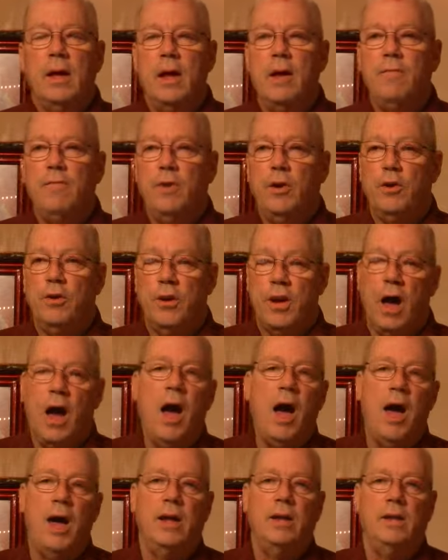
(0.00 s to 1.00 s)
If you're
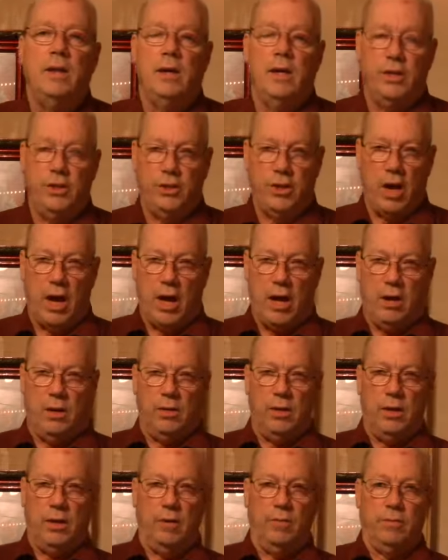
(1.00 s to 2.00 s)
not a
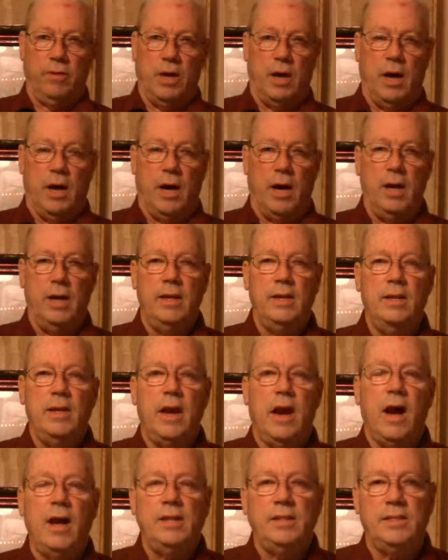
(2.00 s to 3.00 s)
child of God and
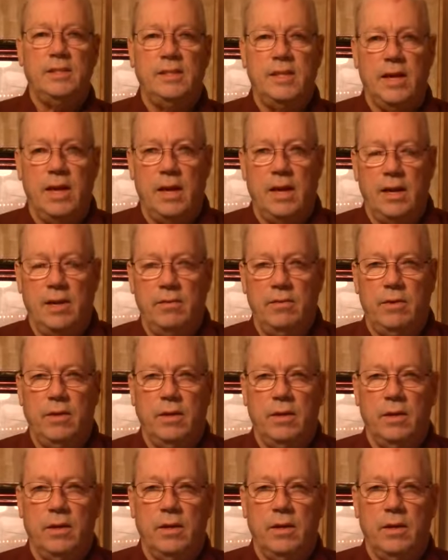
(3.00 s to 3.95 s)
not saved,